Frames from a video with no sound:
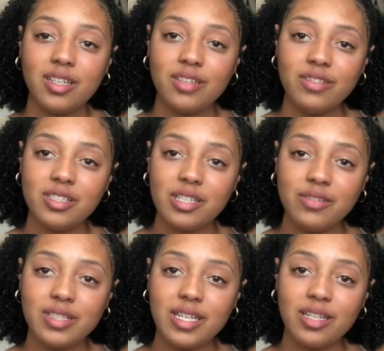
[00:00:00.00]
I wish I
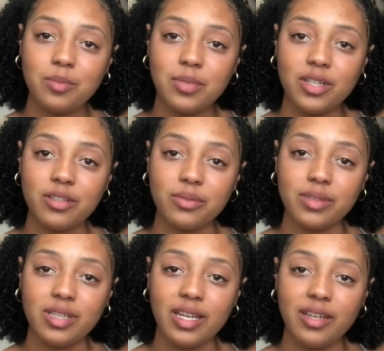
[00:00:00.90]
was that unbothered
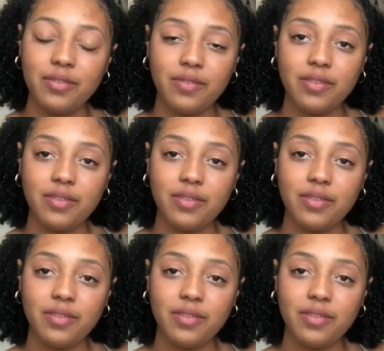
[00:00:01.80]
with life.